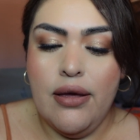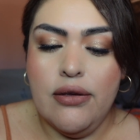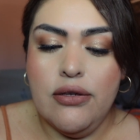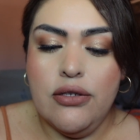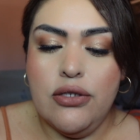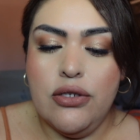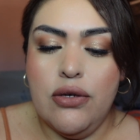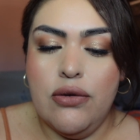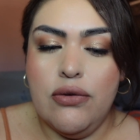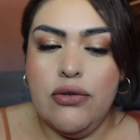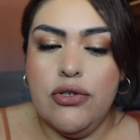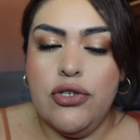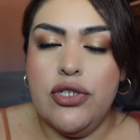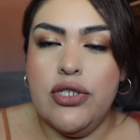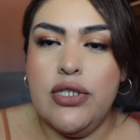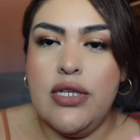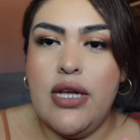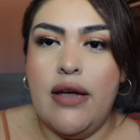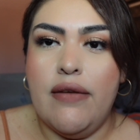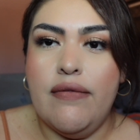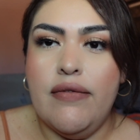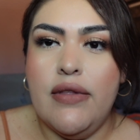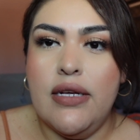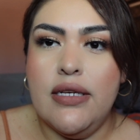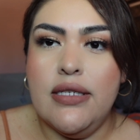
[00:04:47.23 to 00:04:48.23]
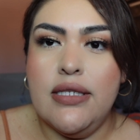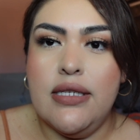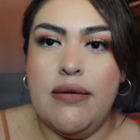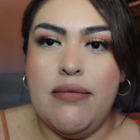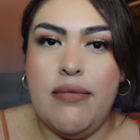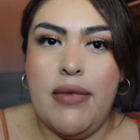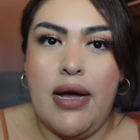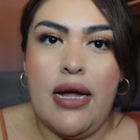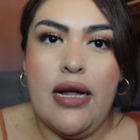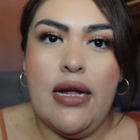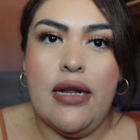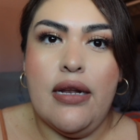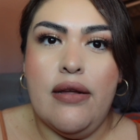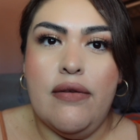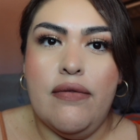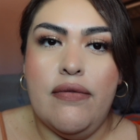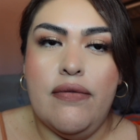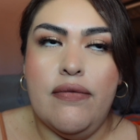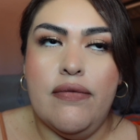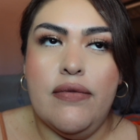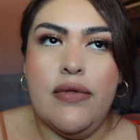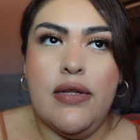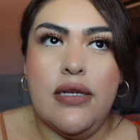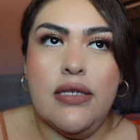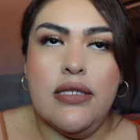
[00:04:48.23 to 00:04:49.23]
So just have things in mind of
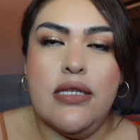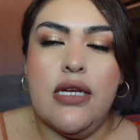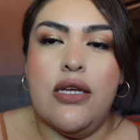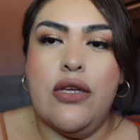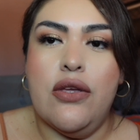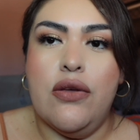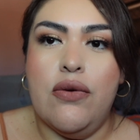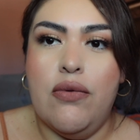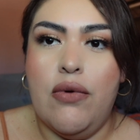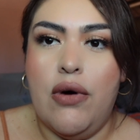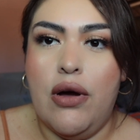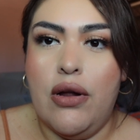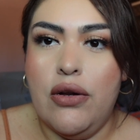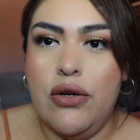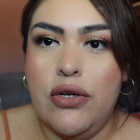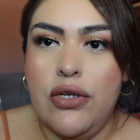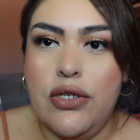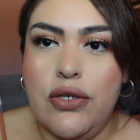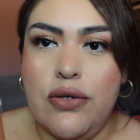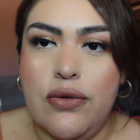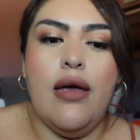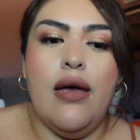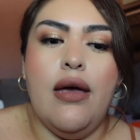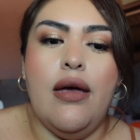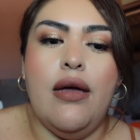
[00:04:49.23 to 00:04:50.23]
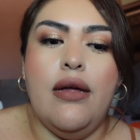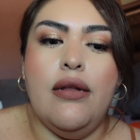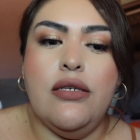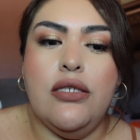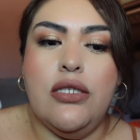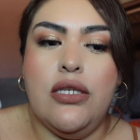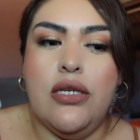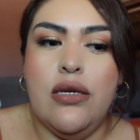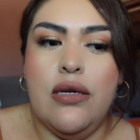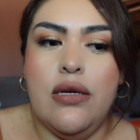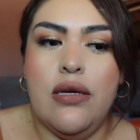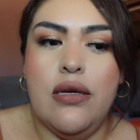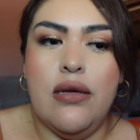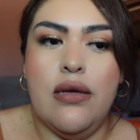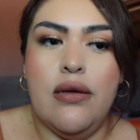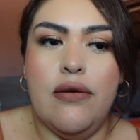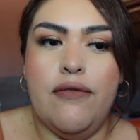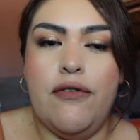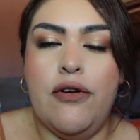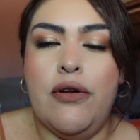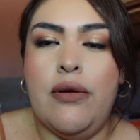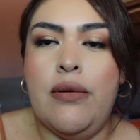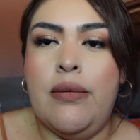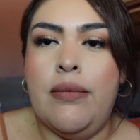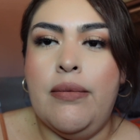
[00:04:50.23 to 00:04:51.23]
things that you want to do. And
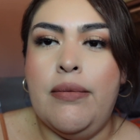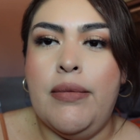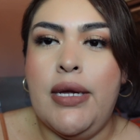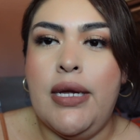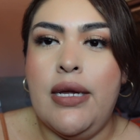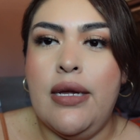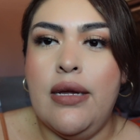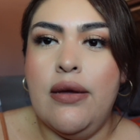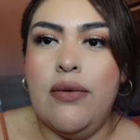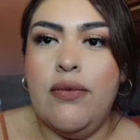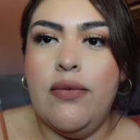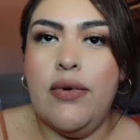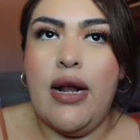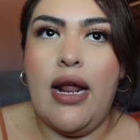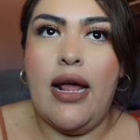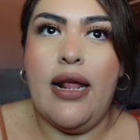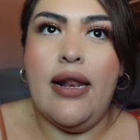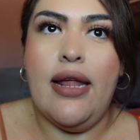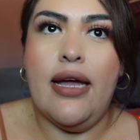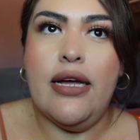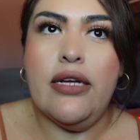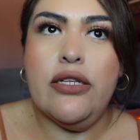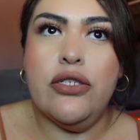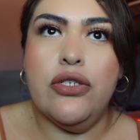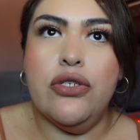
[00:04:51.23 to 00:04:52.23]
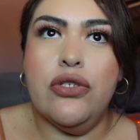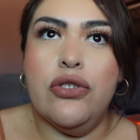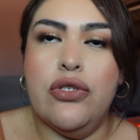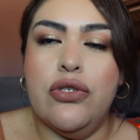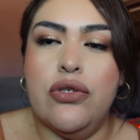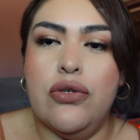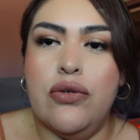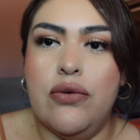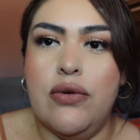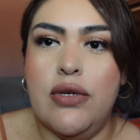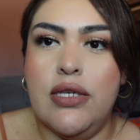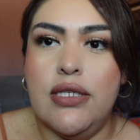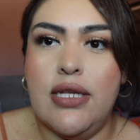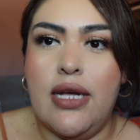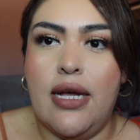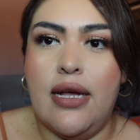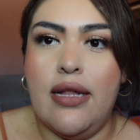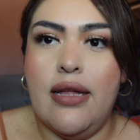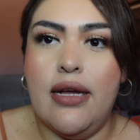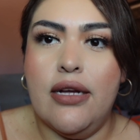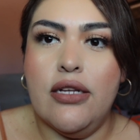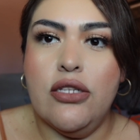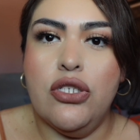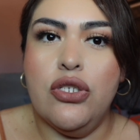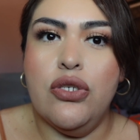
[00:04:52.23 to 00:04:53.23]
for me, what I like to do is I
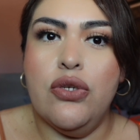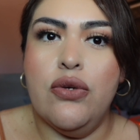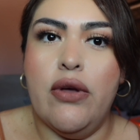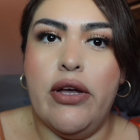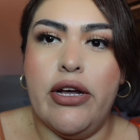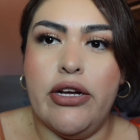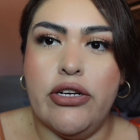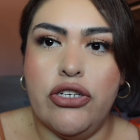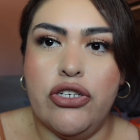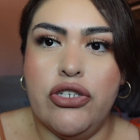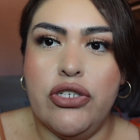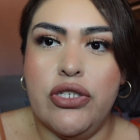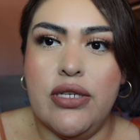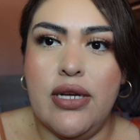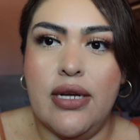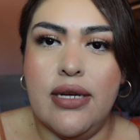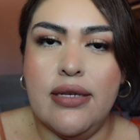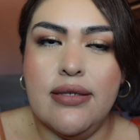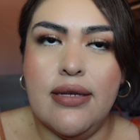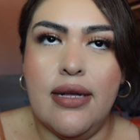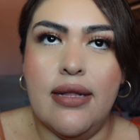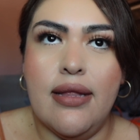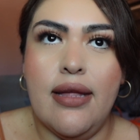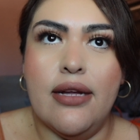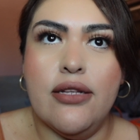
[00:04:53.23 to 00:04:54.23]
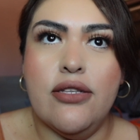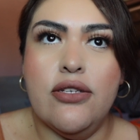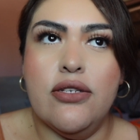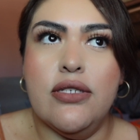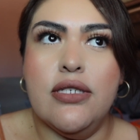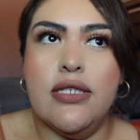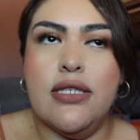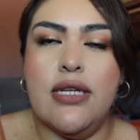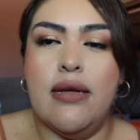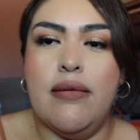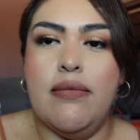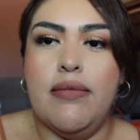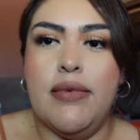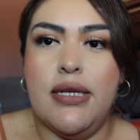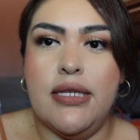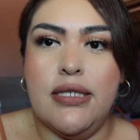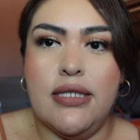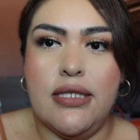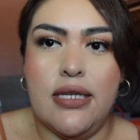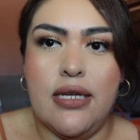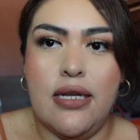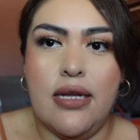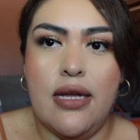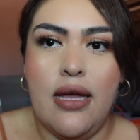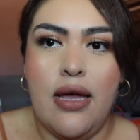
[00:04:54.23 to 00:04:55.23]
like to exercise. I like to stay
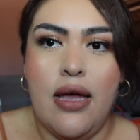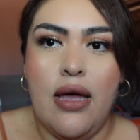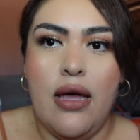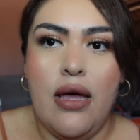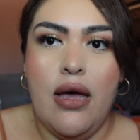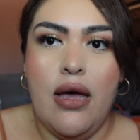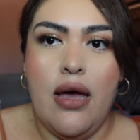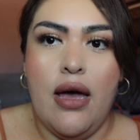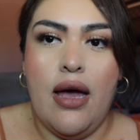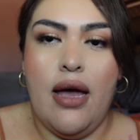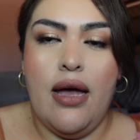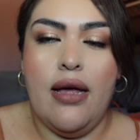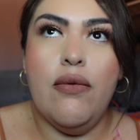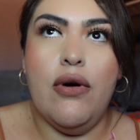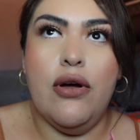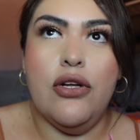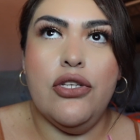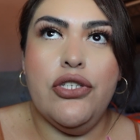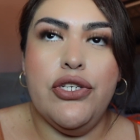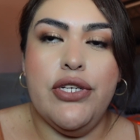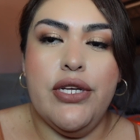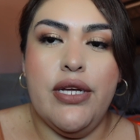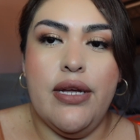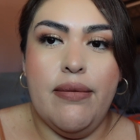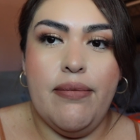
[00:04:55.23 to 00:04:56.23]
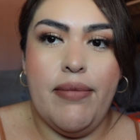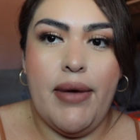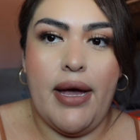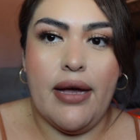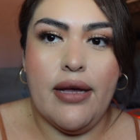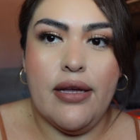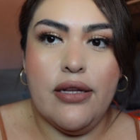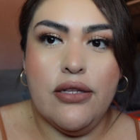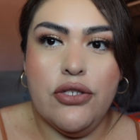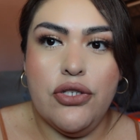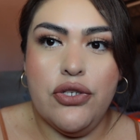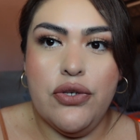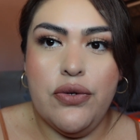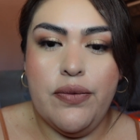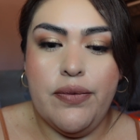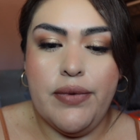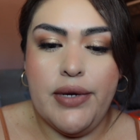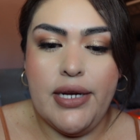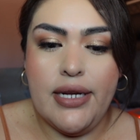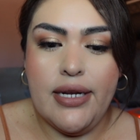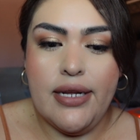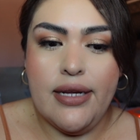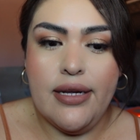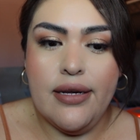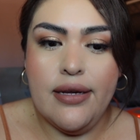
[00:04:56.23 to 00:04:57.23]
busy. I want to get back into
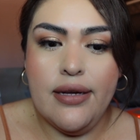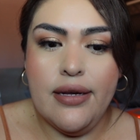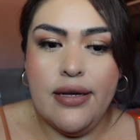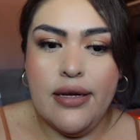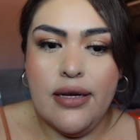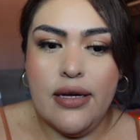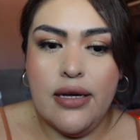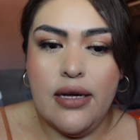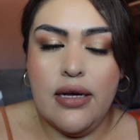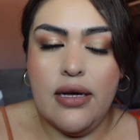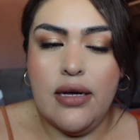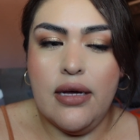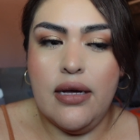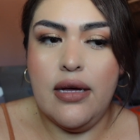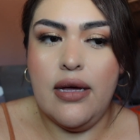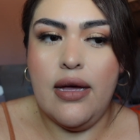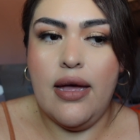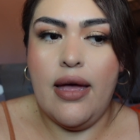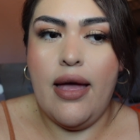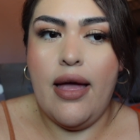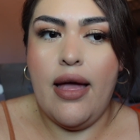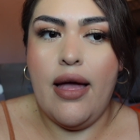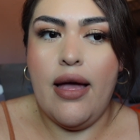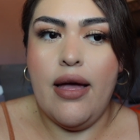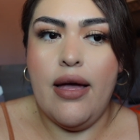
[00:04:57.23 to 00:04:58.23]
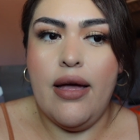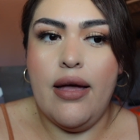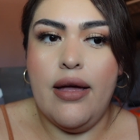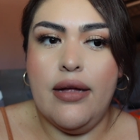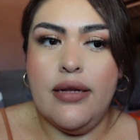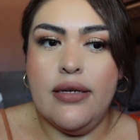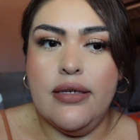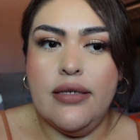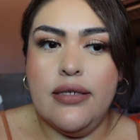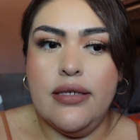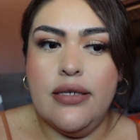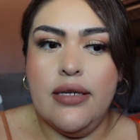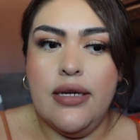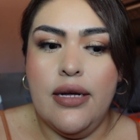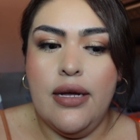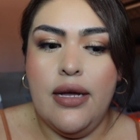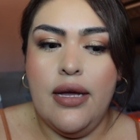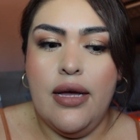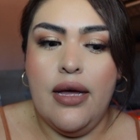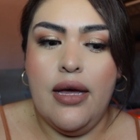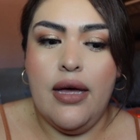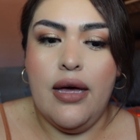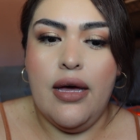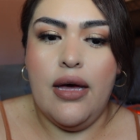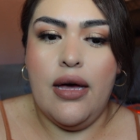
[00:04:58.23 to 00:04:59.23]
reading, and
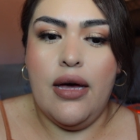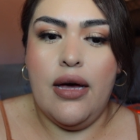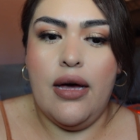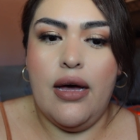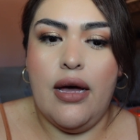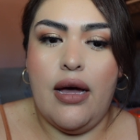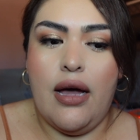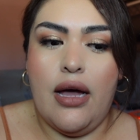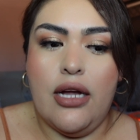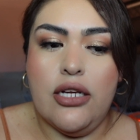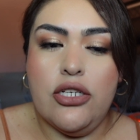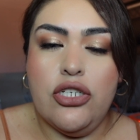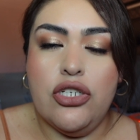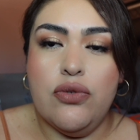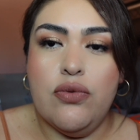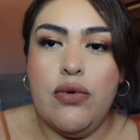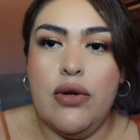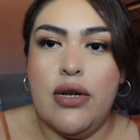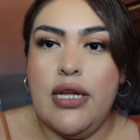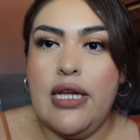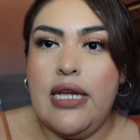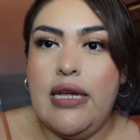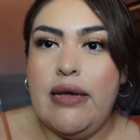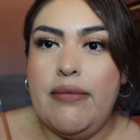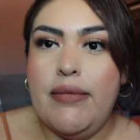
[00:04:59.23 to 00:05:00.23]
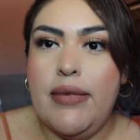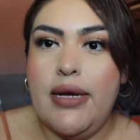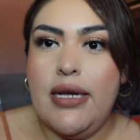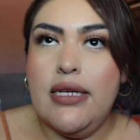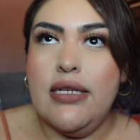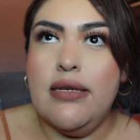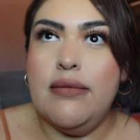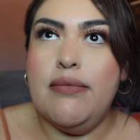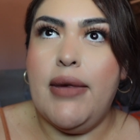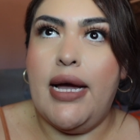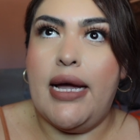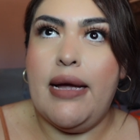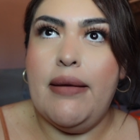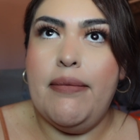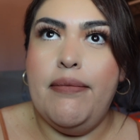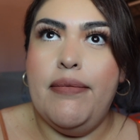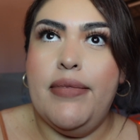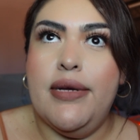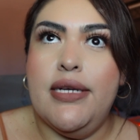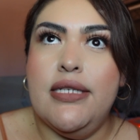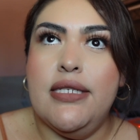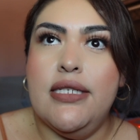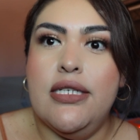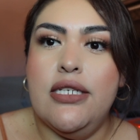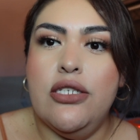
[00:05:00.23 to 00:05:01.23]
I just want to keep my mind
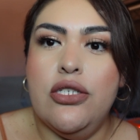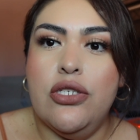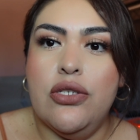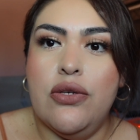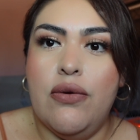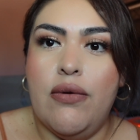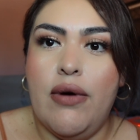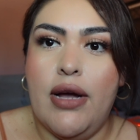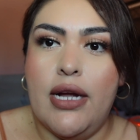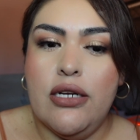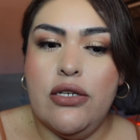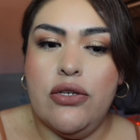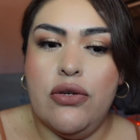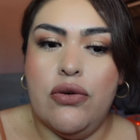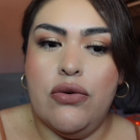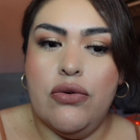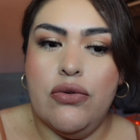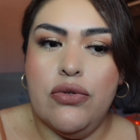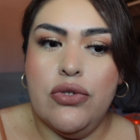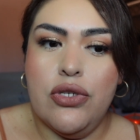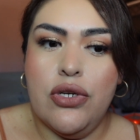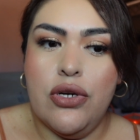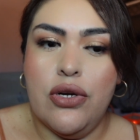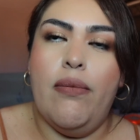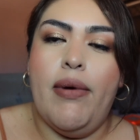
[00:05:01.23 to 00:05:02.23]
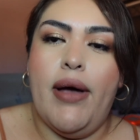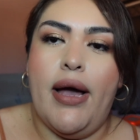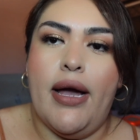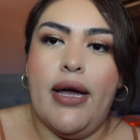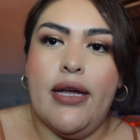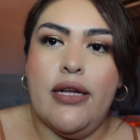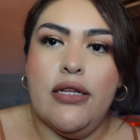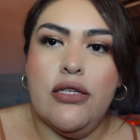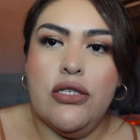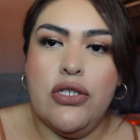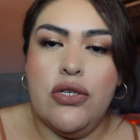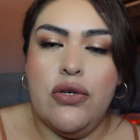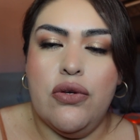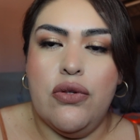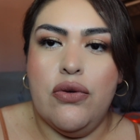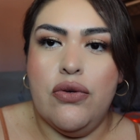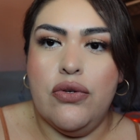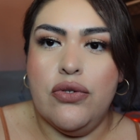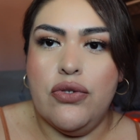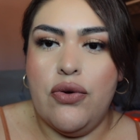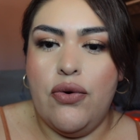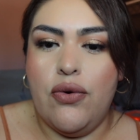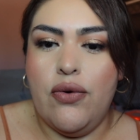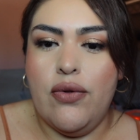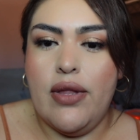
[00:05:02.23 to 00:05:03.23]
busy so I don't go back into
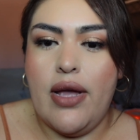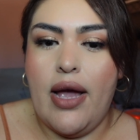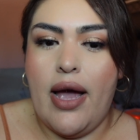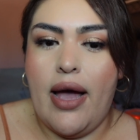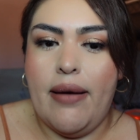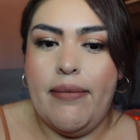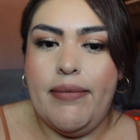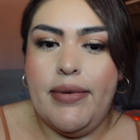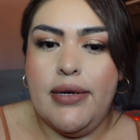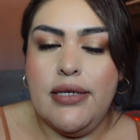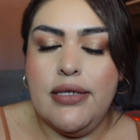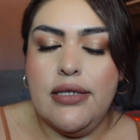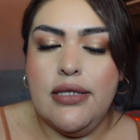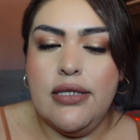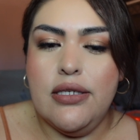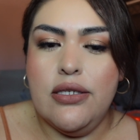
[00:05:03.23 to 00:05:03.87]
those old habits.